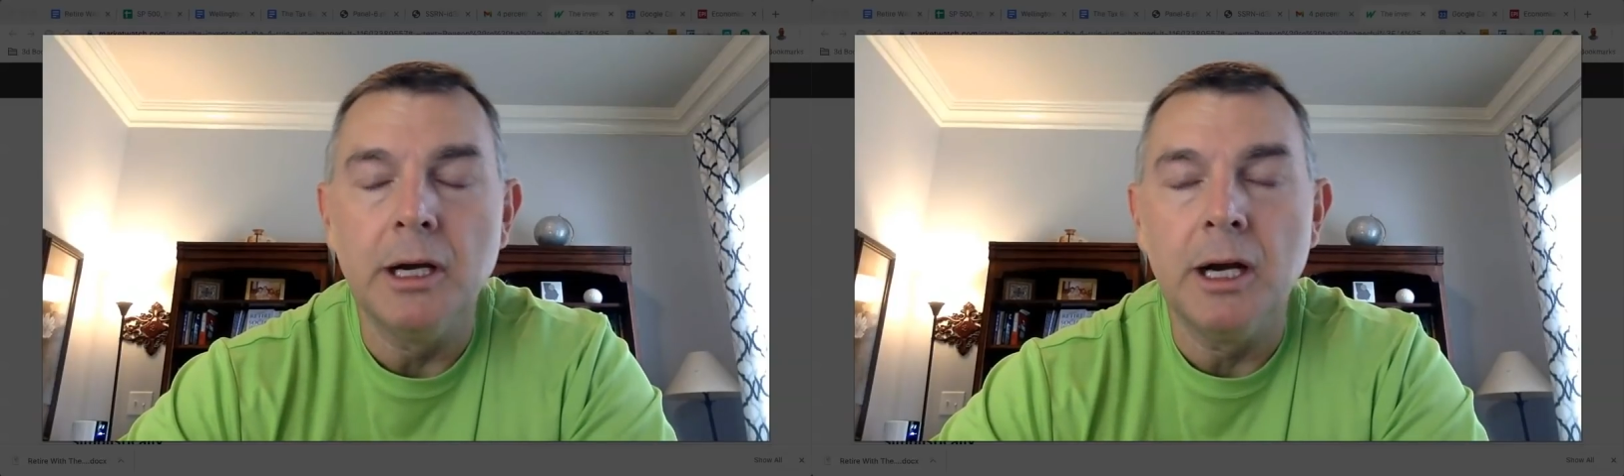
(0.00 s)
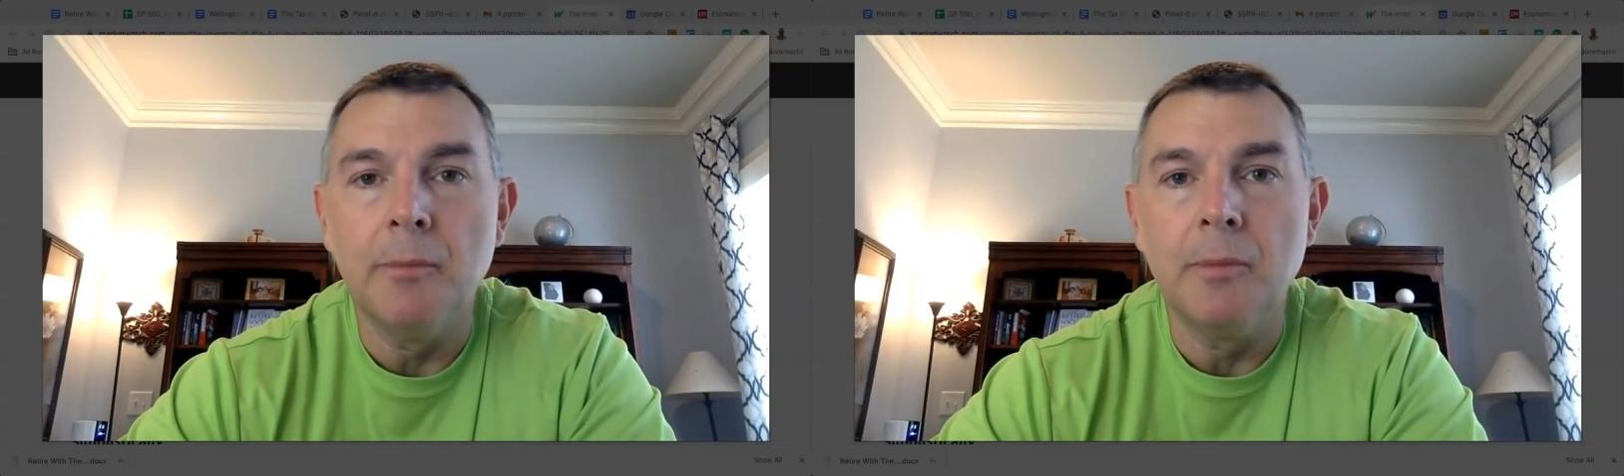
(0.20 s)

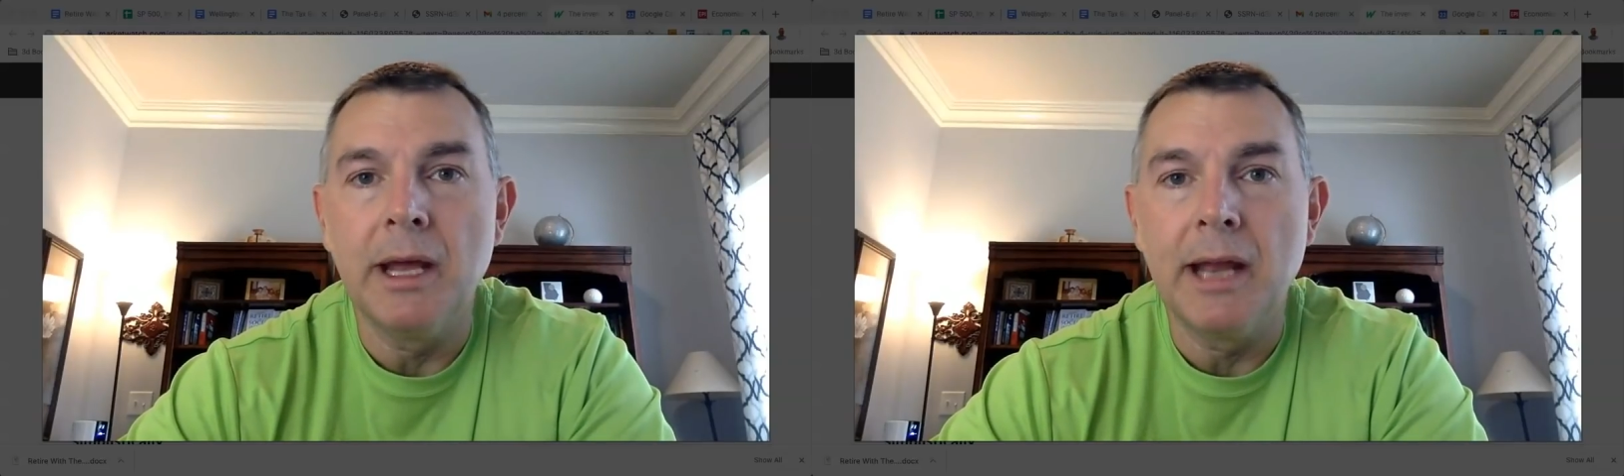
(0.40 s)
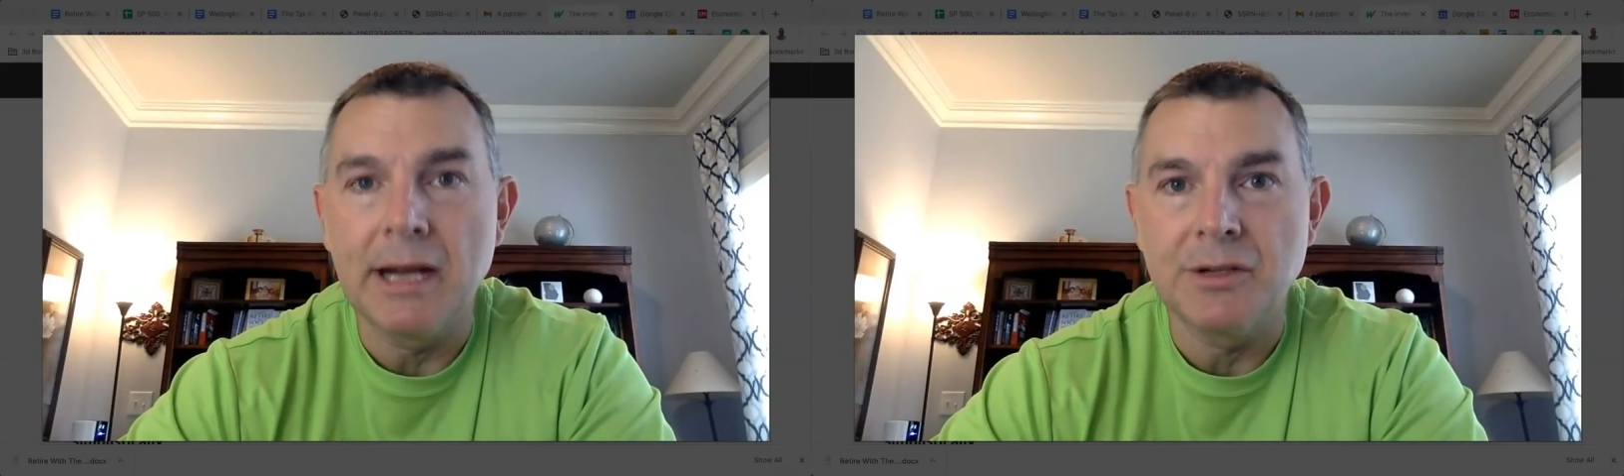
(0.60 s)
um,
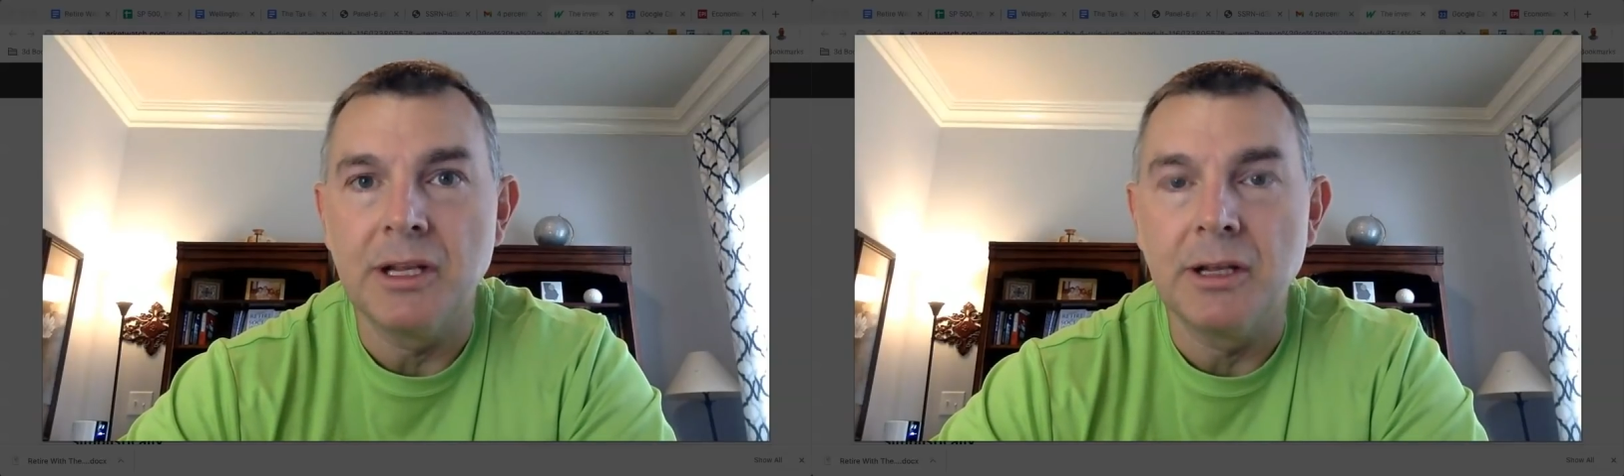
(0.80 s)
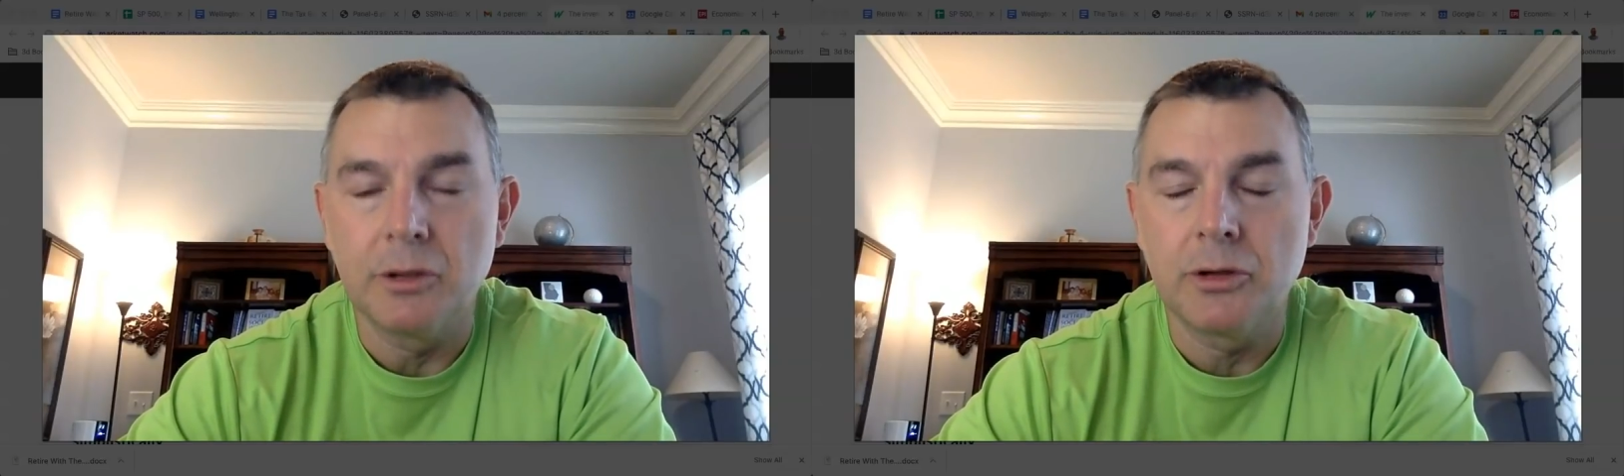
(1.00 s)
had
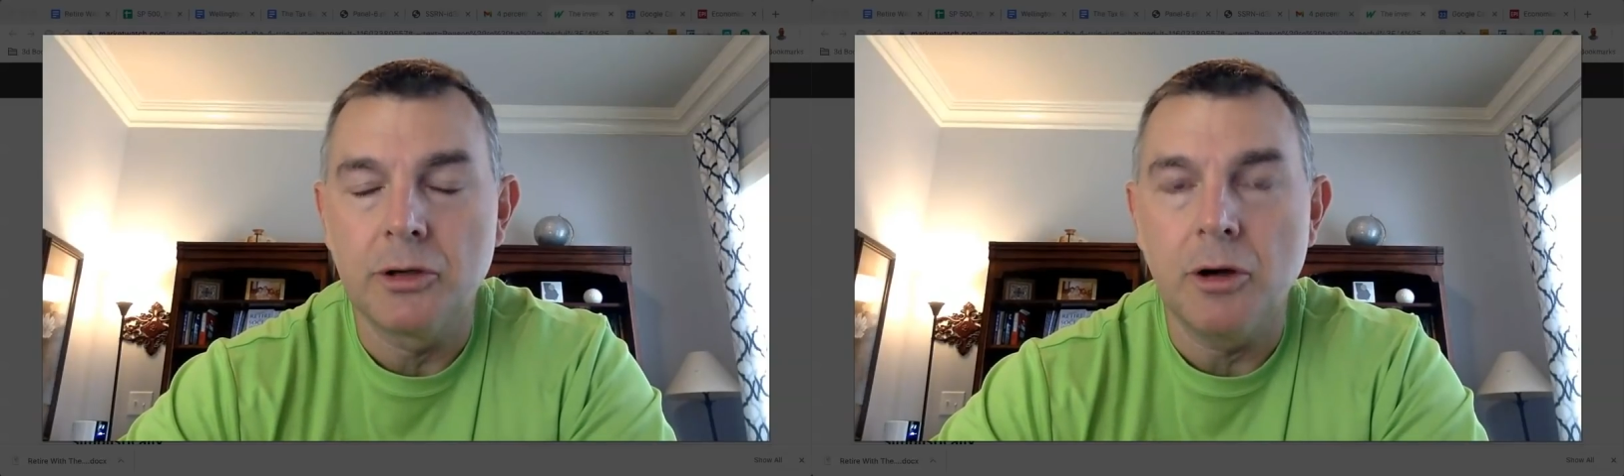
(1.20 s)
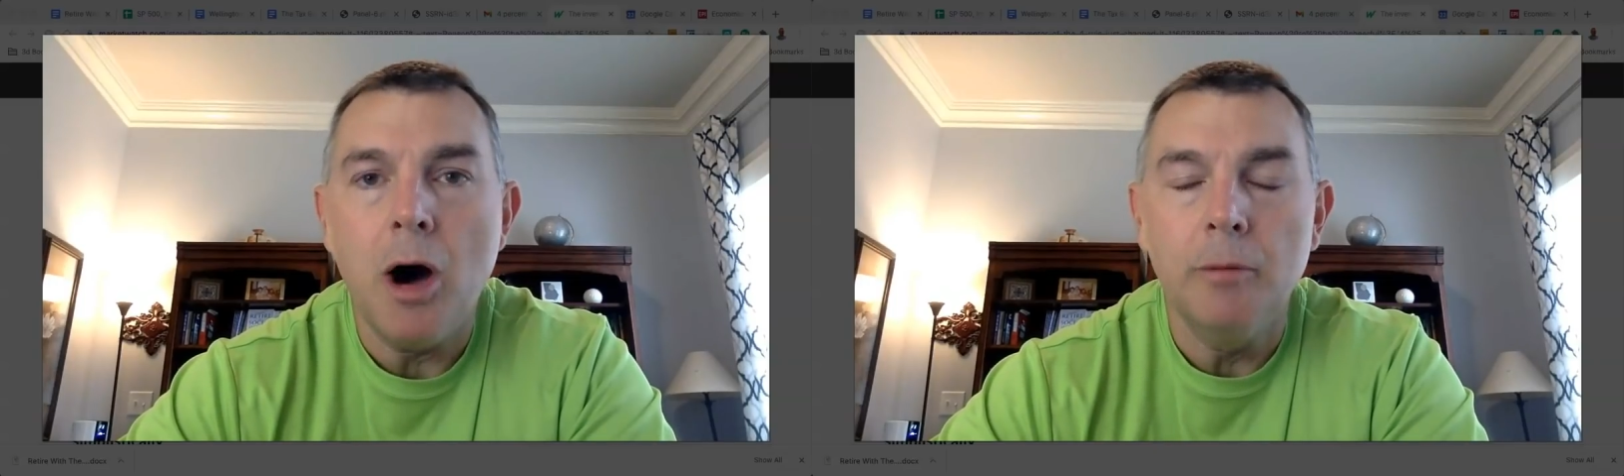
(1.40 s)
actually
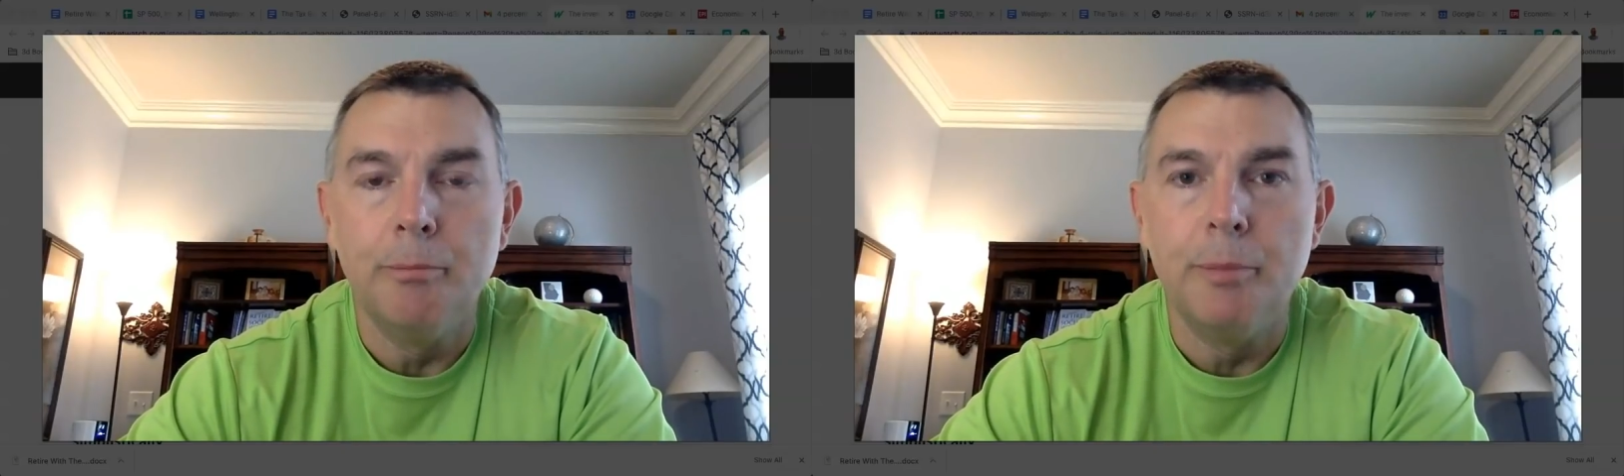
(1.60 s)
called